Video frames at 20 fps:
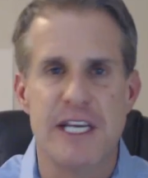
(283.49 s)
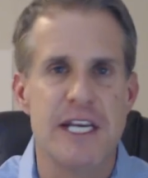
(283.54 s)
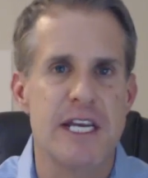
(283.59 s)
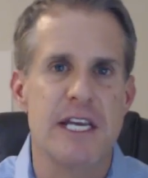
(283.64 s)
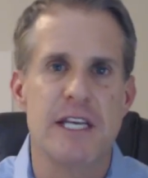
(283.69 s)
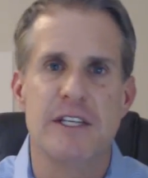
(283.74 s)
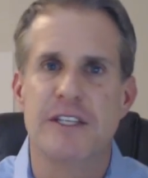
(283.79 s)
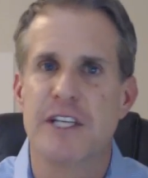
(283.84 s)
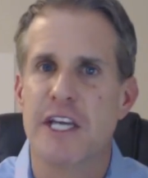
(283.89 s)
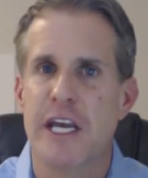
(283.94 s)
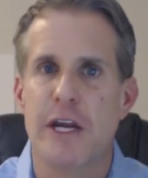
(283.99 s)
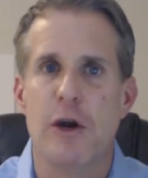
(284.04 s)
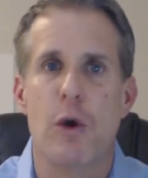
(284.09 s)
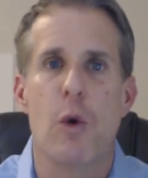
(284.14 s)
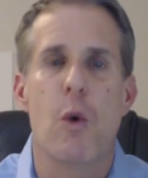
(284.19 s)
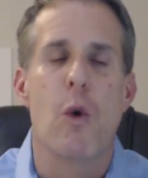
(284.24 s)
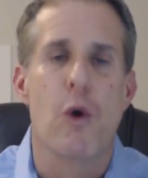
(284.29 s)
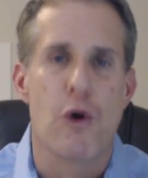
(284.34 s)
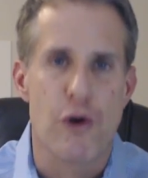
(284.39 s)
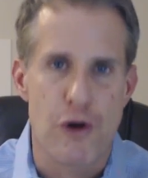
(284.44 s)
IDs
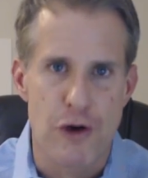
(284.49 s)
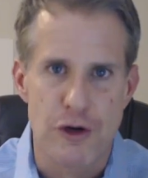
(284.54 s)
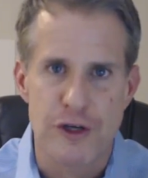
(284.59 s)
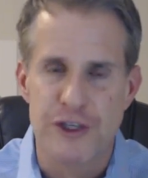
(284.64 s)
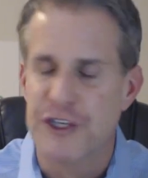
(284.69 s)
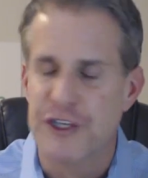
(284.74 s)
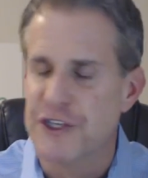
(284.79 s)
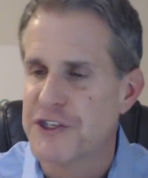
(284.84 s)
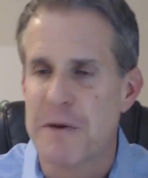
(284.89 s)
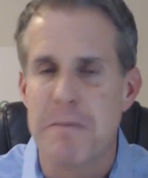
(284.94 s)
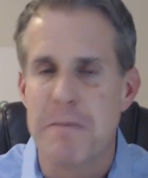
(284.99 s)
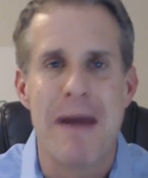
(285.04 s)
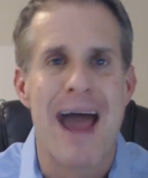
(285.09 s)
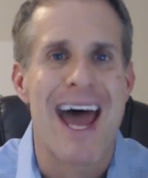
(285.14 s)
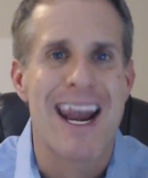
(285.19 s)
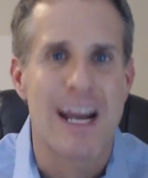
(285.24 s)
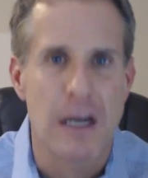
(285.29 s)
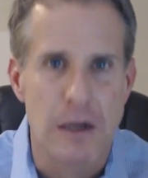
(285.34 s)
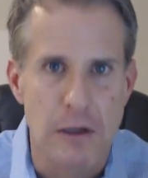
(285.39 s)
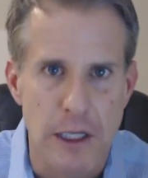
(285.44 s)
in order
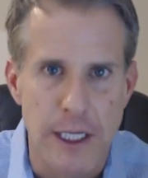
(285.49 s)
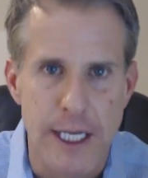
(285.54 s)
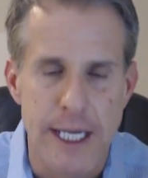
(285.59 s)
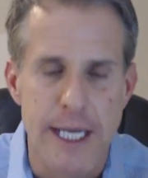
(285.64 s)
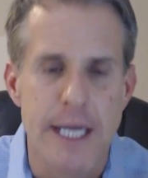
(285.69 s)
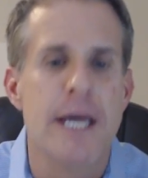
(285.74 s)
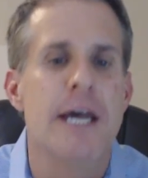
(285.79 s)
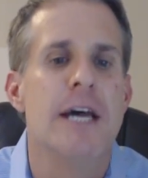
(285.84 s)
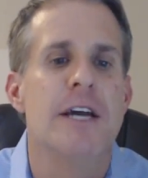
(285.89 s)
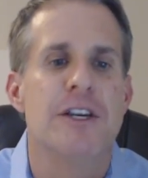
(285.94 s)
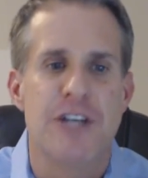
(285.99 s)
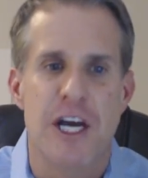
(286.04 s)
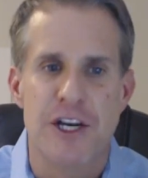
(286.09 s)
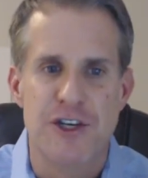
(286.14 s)
systematically,